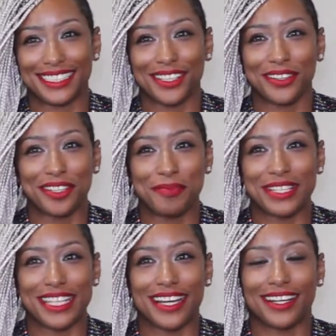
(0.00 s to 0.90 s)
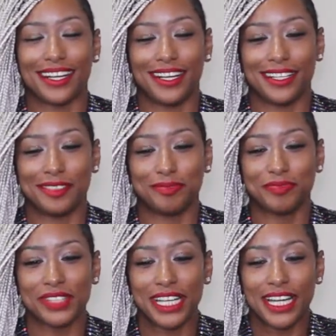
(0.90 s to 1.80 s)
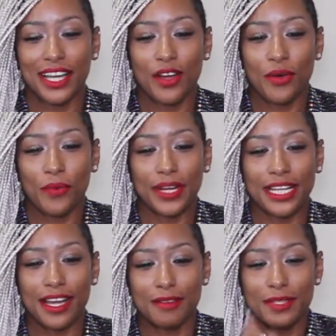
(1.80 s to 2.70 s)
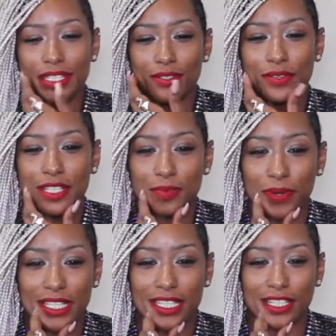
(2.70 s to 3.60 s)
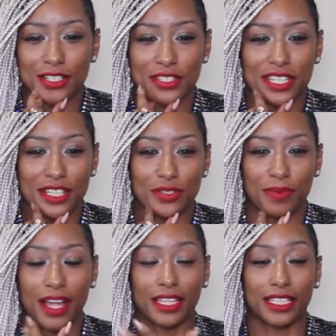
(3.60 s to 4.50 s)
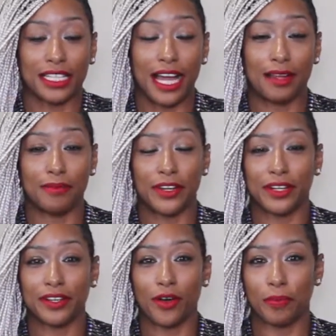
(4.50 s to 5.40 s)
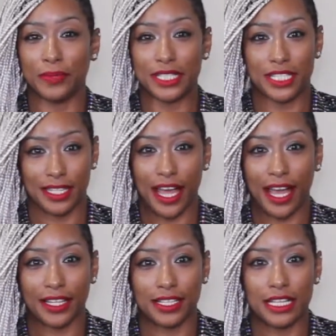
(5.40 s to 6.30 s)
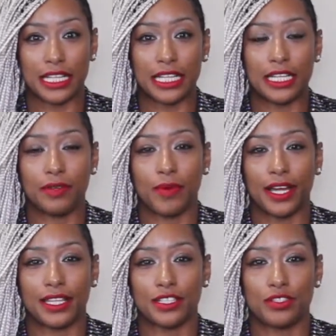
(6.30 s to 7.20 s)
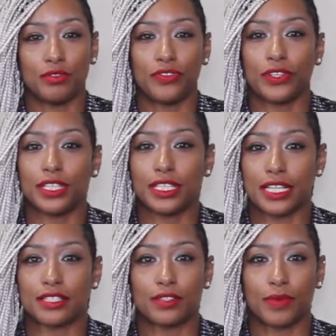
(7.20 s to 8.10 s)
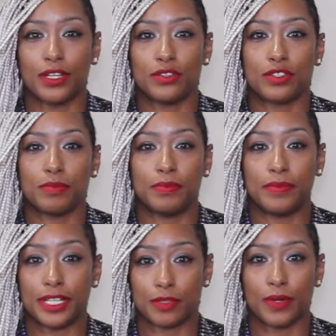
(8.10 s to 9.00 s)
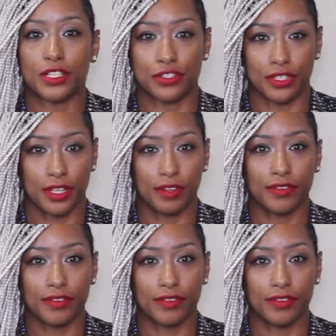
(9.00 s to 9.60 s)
No limit there. When it comes to expressing your sexuality, I'm very open to that. In any way that you feel that that's the way you should express yourself.